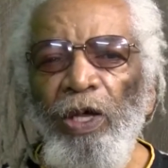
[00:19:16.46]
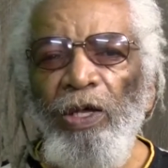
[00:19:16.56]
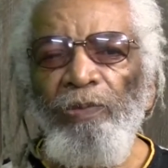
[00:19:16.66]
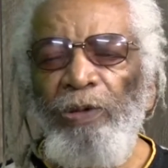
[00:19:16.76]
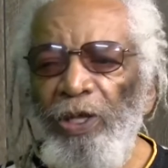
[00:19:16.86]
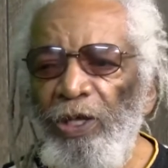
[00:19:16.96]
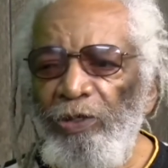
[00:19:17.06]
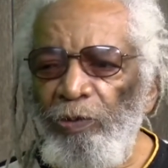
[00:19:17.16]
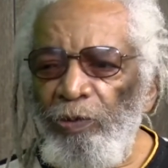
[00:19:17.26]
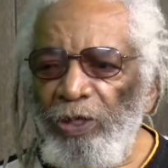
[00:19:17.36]
pledge
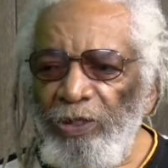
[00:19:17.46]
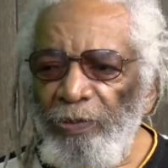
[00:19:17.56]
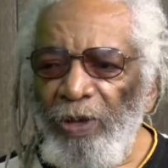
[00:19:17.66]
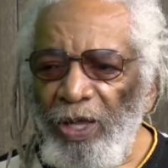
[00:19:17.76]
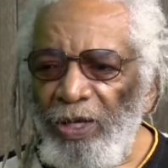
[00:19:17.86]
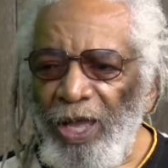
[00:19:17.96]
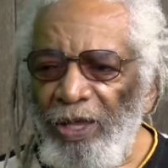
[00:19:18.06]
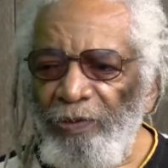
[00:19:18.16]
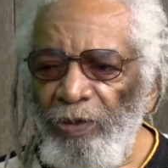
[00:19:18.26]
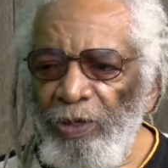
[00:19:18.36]
the rest of my
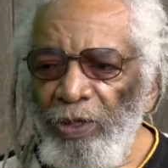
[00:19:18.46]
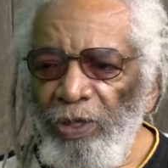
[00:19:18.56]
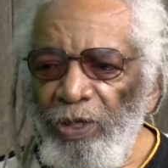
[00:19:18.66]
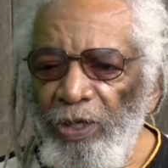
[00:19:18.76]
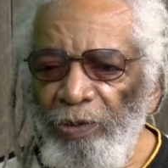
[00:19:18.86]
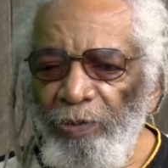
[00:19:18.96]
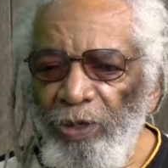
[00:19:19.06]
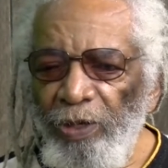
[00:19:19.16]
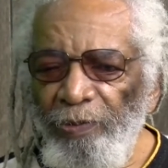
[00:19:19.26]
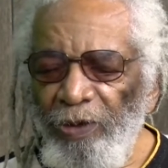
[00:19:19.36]
life in
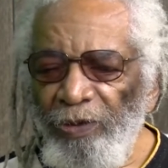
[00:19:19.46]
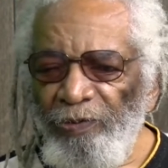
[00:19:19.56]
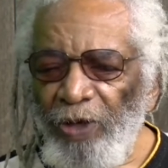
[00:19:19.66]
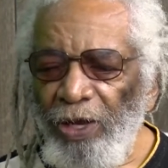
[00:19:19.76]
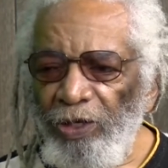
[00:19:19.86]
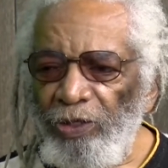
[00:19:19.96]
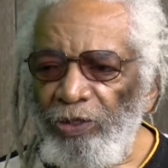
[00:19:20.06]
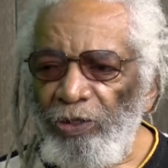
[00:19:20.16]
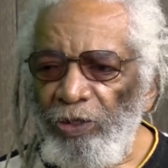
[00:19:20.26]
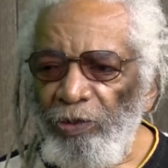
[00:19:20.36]
finding a
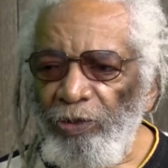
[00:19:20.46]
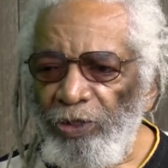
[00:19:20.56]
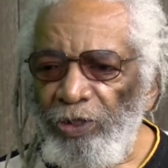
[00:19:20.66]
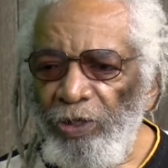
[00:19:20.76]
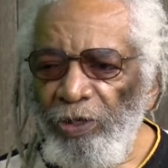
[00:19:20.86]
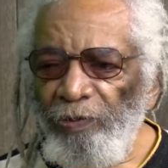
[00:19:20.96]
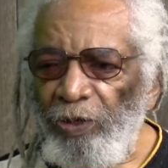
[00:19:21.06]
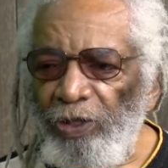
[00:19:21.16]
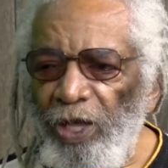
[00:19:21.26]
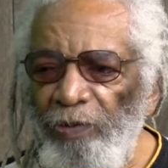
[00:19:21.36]
solution for
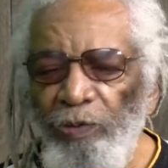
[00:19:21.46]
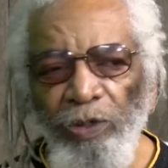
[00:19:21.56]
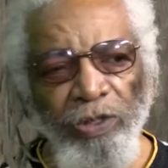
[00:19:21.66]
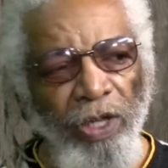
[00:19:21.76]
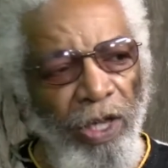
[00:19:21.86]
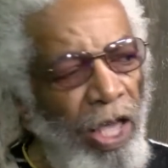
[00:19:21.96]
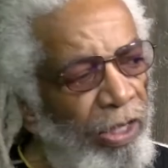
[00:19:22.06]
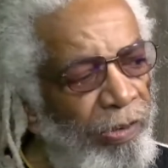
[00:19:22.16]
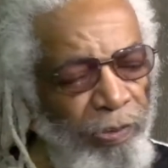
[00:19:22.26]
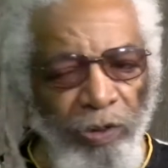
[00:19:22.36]
that which our
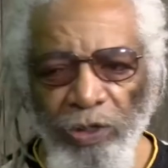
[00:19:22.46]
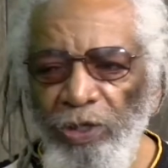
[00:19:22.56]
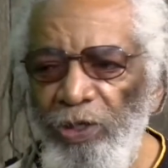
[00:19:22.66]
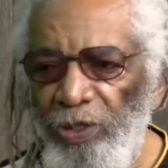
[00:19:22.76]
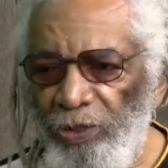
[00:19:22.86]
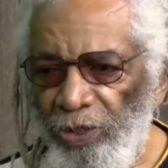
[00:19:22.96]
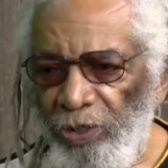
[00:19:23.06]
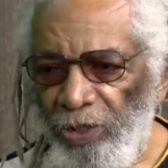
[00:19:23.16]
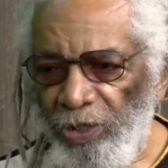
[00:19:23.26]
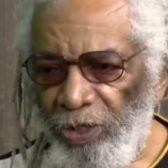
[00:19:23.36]
community is
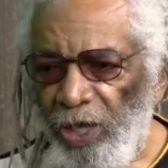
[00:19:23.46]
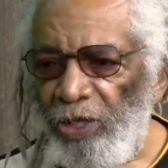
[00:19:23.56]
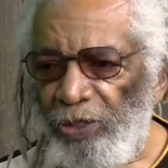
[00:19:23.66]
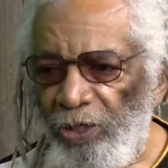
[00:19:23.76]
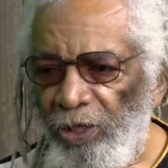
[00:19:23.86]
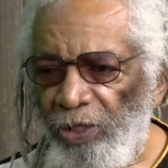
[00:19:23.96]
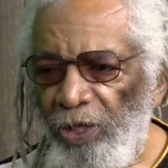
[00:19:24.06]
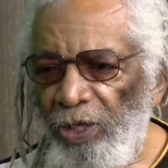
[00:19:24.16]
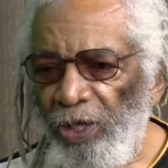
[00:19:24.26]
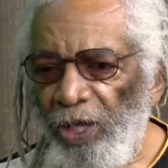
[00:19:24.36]
engaged
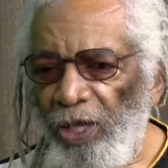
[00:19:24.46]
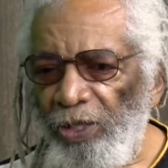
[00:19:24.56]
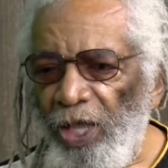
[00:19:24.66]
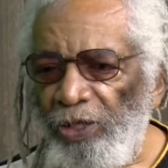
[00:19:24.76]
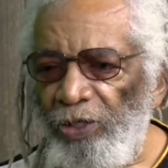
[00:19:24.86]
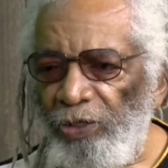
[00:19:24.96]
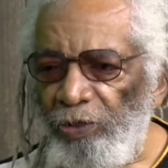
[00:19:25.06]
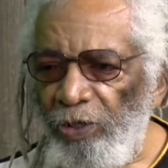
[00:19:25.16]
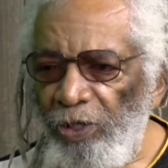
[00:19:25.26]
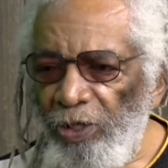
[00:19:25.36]
in. And that is
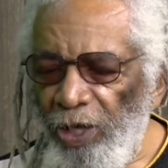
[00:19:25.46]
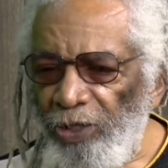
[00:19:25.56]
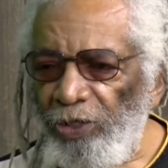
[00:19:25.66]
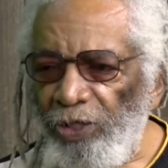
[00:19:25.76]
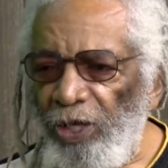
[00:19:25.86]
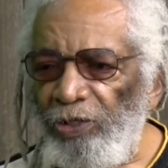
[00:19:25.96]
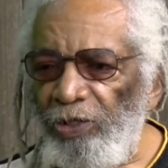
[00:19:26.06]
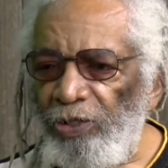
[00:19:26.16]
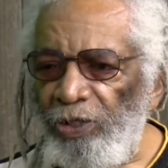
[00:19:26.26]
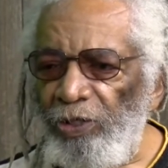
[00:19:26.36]
education,
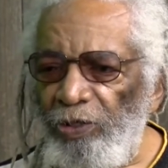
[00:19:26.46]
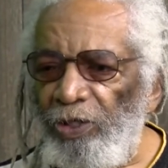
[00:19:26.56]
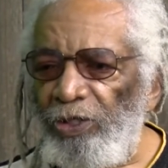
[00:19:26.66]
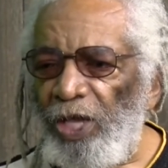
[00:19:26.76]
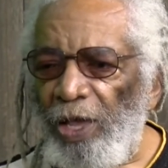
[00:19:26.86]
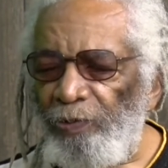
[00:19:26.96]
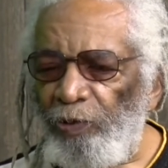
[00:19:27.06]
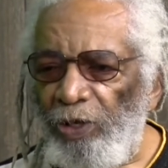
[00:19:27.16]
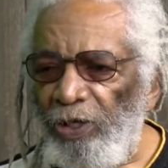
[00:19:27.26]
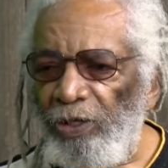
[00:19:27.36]
skills, and job
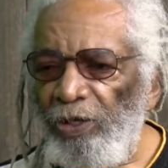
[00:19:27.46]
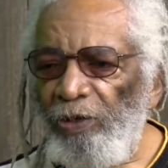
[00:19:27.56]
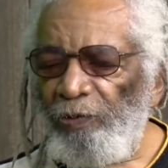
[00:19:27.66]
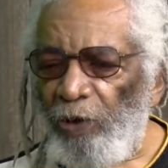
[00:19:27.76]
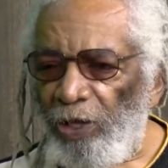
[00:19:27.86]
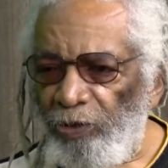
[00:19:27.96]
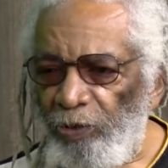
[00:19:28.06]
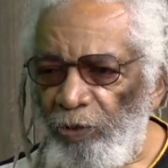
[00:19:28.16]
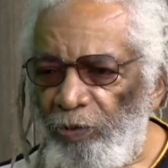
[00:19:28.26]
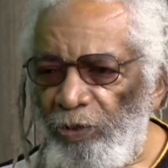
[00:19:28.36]
training for our
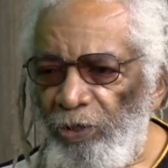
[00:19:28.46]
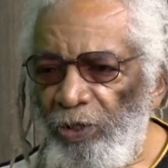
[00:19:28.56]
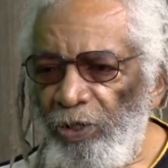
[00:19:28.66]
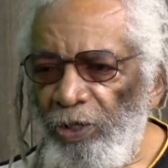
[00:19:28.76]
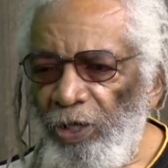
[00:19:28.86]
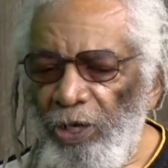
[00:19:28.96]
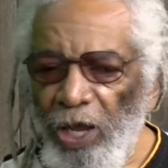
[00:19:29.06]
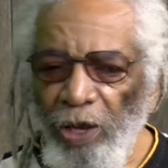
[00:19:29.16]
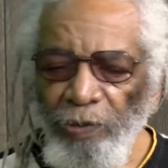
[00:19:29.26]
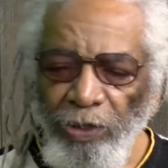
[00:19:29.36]
children. And
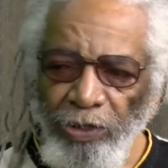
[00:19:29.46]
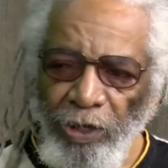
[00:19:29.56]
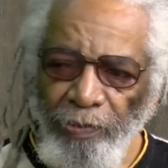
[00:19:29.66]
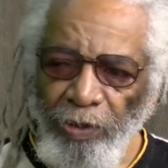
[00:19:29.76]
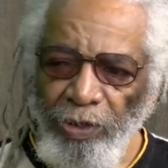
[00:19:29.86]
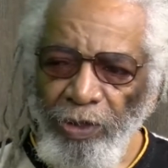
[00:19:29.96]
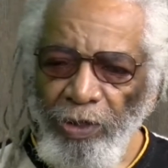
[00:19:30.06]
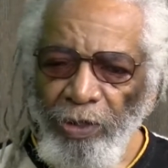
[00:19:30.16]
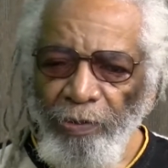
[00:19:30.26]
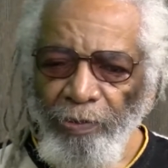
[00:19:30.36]
Harriet Tubman
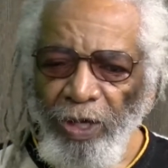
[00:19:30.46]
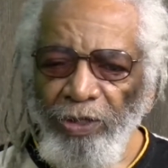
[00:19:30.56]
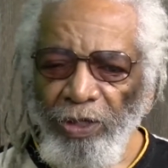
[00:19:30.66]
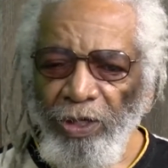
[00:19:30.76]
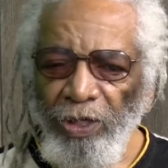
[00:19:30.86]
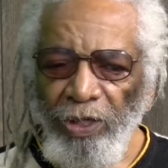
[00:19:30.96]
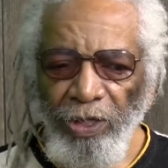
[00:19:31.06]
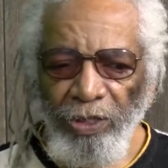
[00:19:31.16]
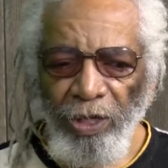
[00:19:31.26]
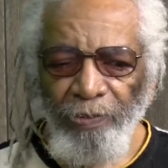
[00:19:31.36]
basically
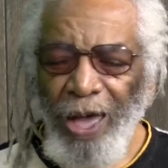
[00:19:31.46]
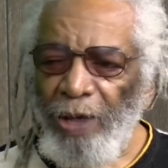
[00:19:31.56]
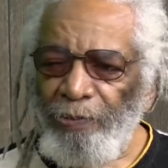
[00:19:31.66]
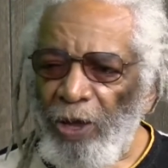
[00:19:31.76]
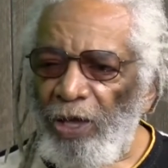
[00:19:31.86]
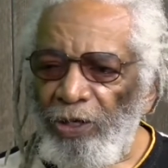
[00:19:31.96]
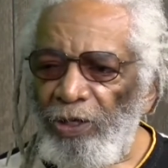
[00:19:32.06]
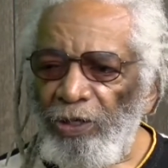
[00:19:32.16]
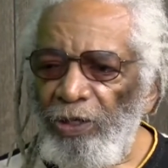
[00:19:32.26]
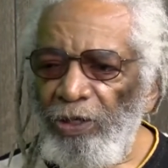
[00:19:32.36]
is a
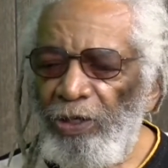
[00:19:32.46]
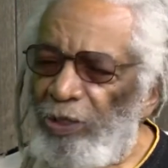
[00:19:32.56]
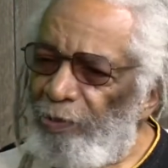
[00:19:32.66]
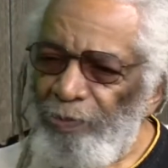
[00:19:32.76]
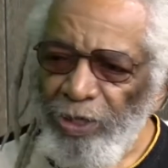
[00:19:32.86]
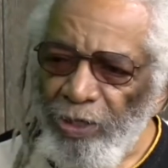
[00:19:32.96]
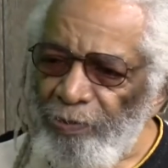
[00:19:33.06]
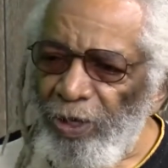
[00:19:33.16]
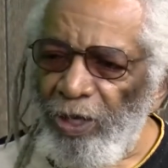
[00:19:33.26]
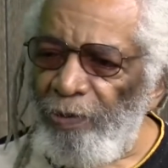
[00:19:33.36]
byproduct of the Million
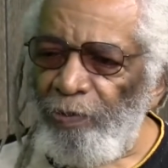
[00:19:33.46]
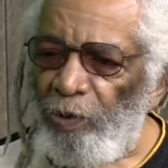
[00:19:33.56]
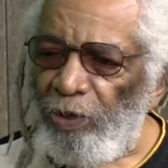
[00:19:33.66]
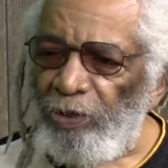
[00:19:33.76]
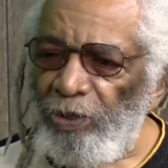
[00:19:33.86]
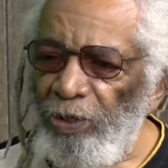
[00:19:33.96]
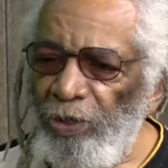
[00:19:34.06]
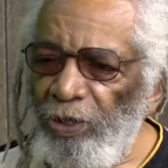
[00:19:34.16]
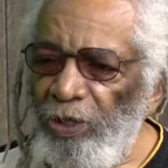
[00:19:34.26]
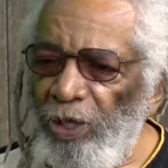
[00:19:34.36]
Man March.
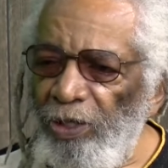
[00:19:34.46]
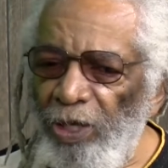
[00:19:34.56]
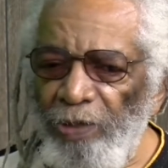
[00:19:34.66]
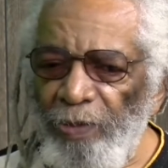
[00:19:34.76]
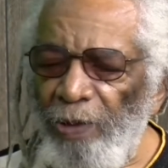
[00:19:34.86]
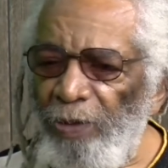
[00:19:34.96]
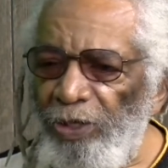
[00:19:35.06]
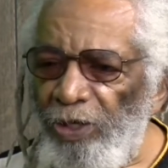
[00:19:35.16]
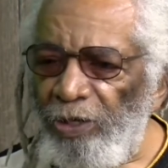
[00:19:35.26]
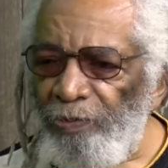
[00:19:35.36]
Okay.
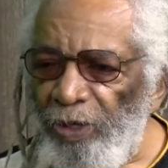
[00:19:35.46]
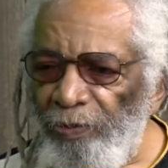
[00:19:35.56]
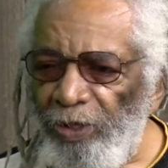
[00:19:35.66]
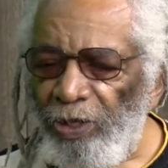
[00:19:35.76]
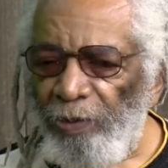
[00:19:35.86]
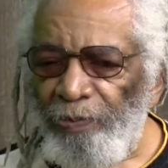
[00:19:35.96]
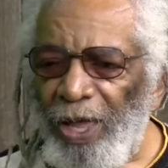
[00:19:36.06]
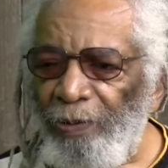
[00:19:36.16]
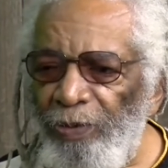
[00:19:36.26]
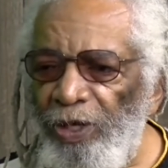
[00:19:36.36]
And the commitment that
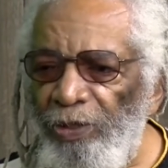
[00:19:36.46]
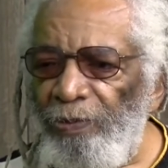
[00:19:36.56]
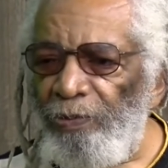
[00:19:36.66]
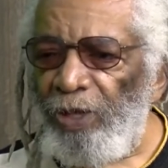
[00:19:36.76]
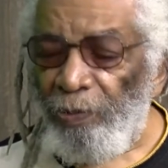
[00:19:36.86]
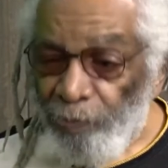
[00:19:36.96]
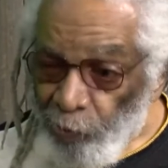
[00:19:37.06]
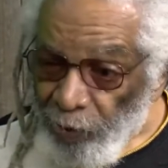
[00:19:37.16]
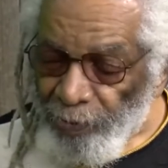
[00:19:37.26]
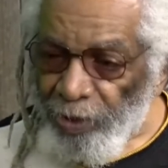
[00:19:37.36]
black men and
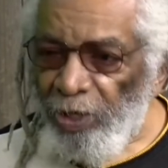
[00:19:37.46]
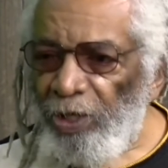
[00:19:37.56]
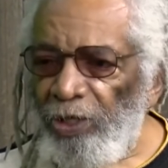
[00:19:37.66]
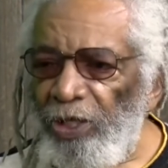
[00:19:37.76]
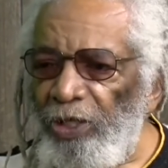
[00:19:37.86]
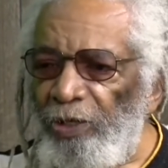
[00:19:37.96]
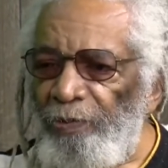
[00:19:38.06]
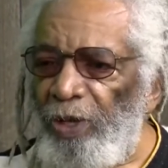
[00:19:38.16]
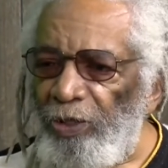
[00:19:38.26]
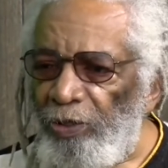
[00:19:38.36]
women need to
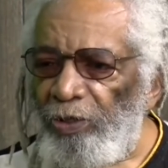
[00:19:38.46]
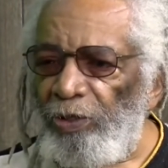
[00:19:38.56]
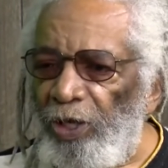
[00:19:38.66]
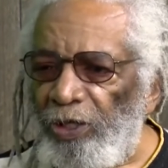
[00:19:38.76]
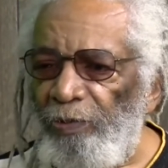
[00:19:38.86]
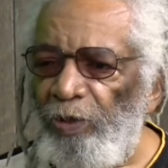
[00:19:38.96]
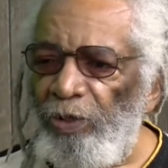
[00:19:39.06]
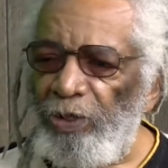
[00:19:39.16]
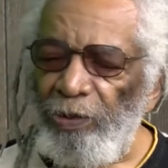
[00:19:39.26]
make to their community.